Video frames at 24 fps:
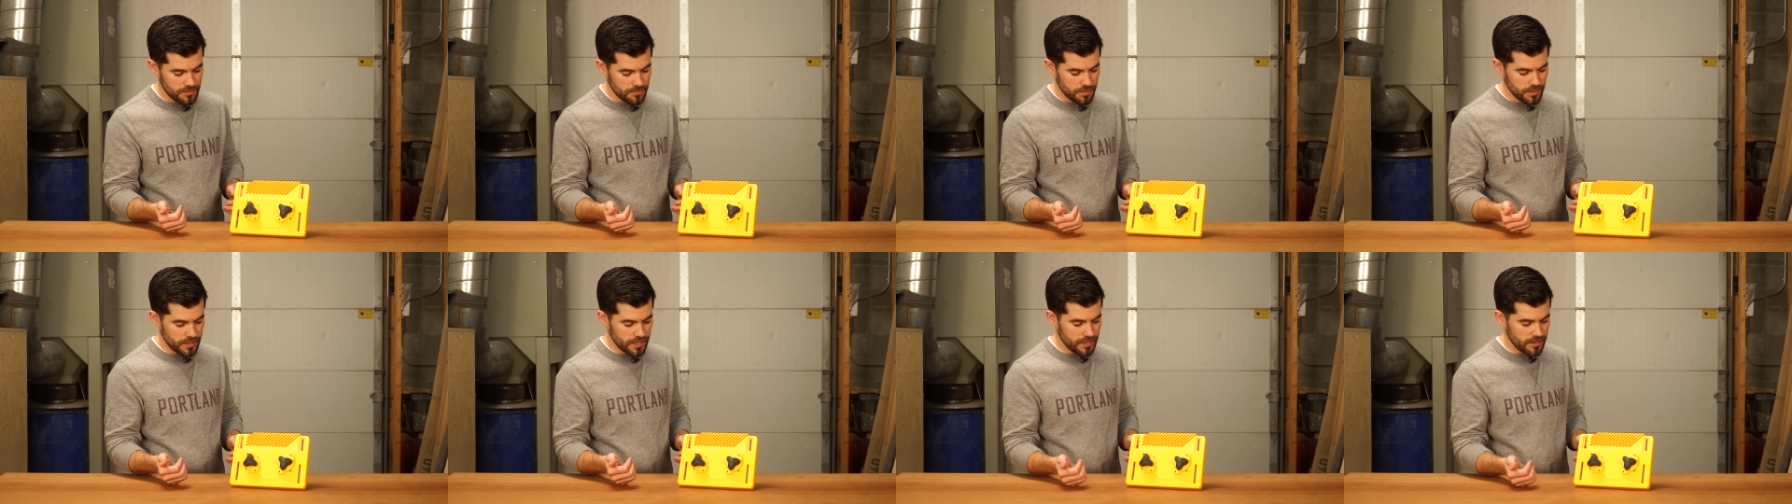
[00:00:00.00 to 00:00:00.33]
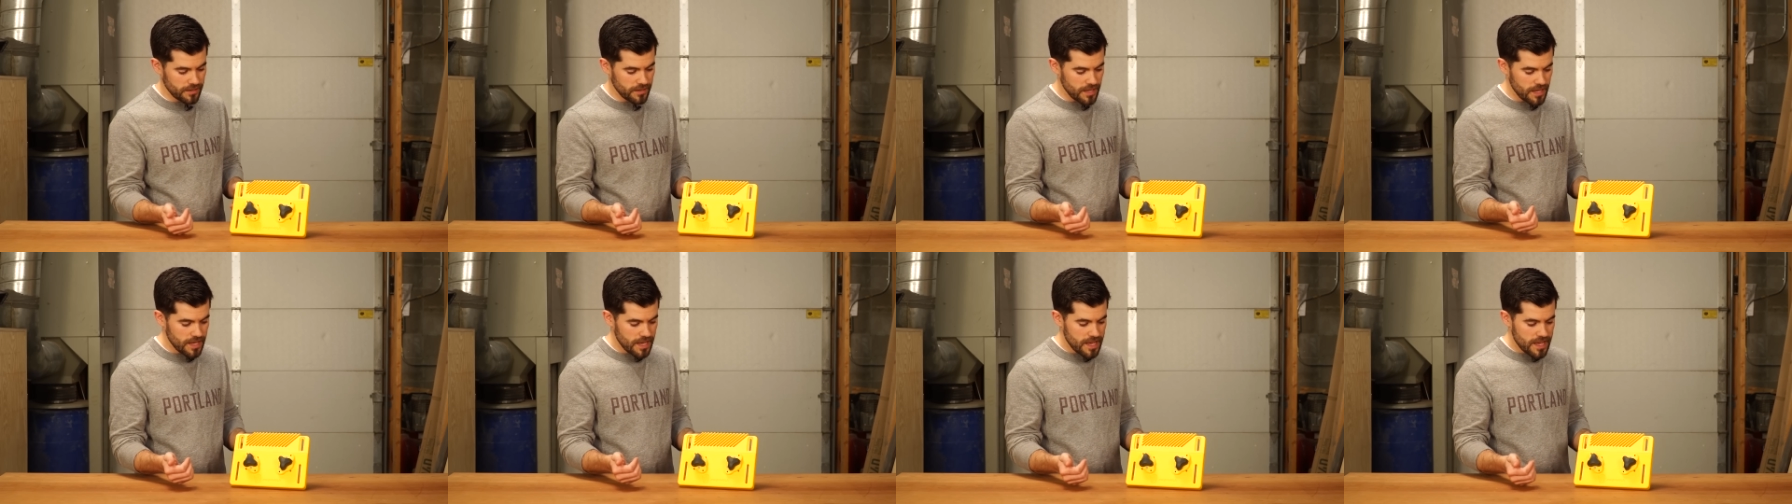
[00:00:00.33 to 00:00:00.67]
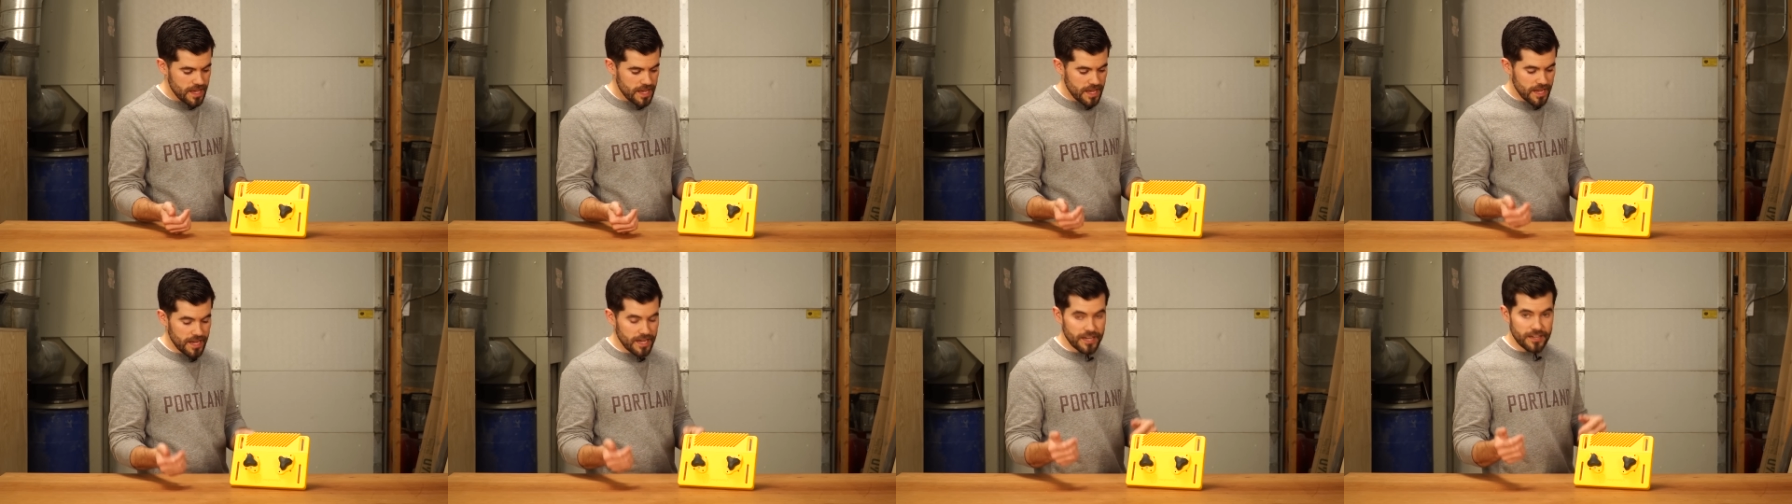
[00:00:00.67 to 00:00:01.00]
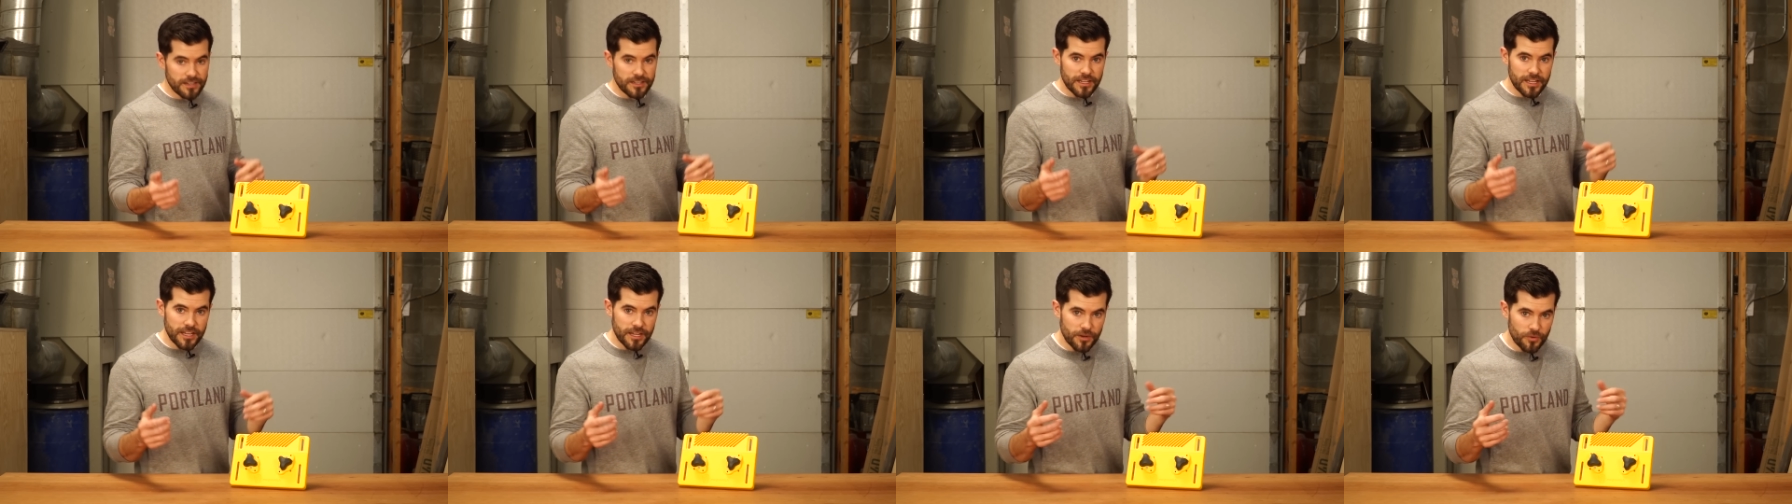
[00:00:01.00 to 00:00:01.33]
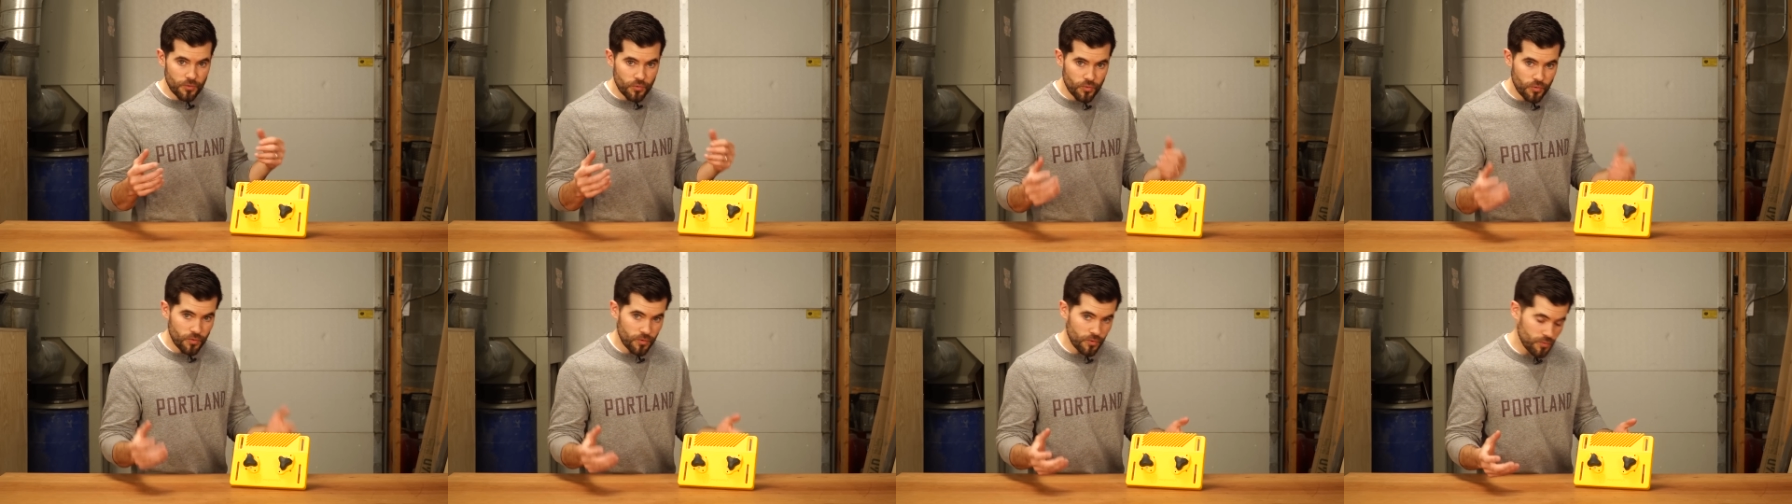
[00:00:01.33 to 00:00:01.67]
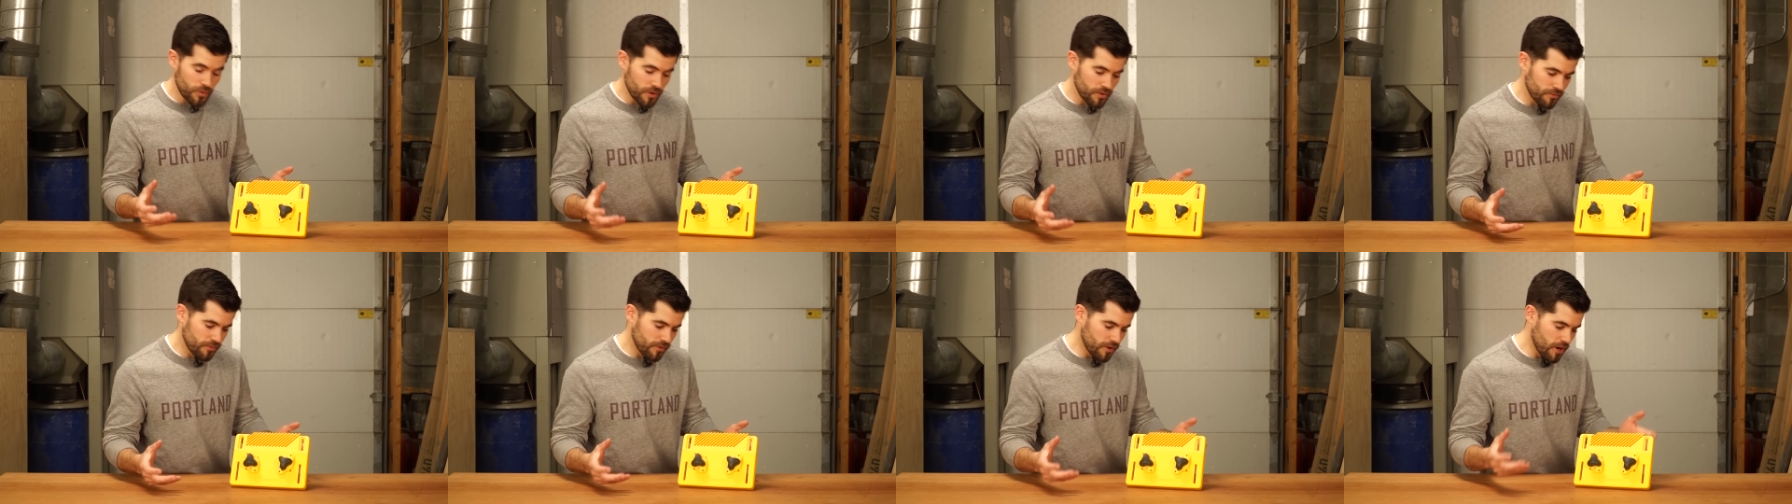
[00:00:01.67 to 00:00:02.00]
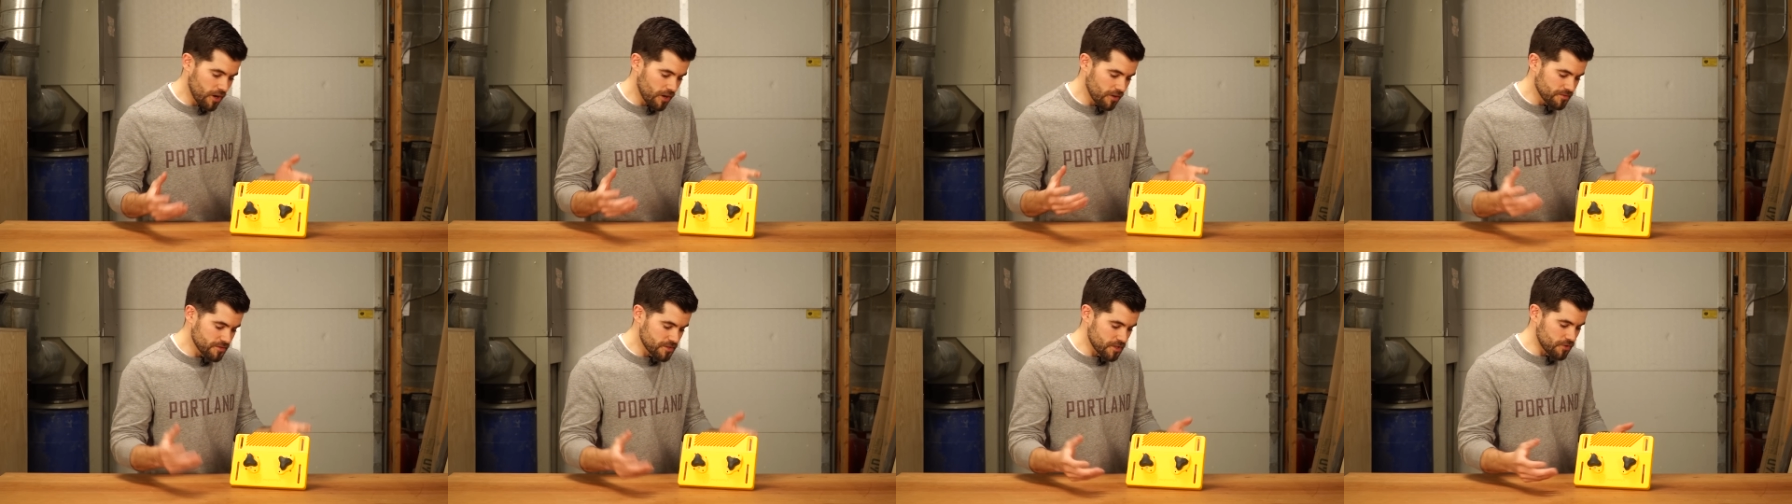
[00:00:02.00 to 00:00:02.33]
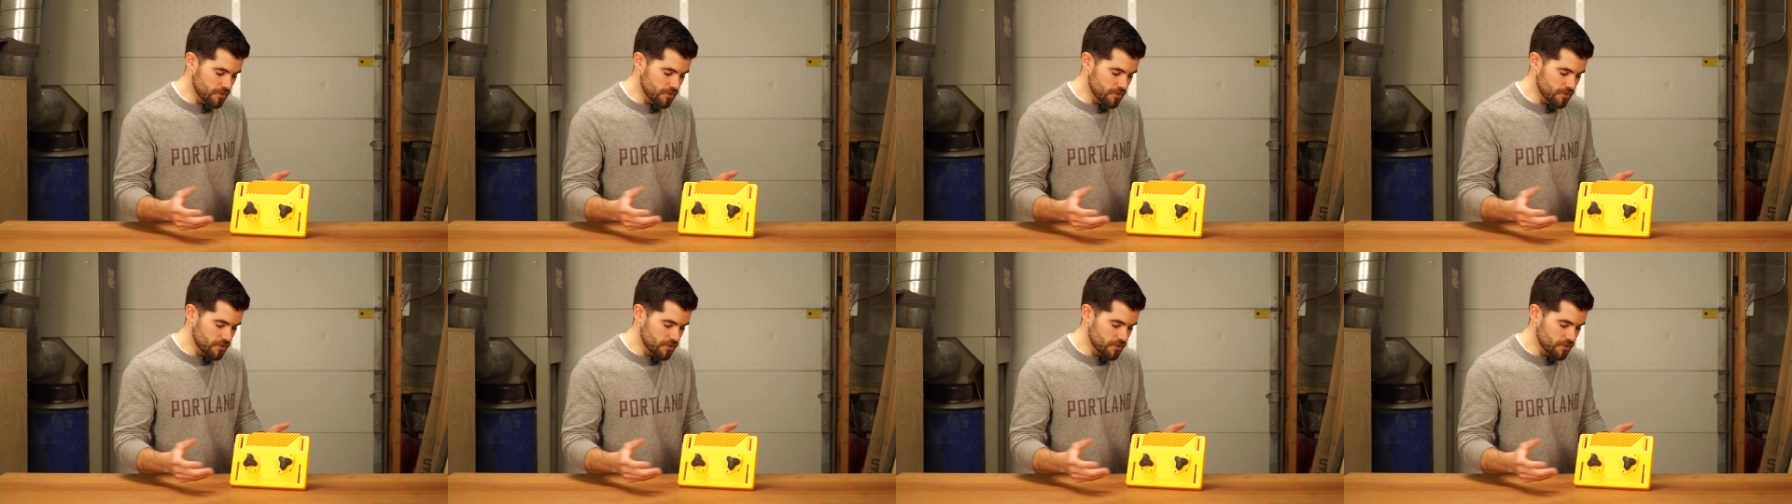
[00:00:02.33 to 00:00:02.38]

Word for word: blade, and it revolves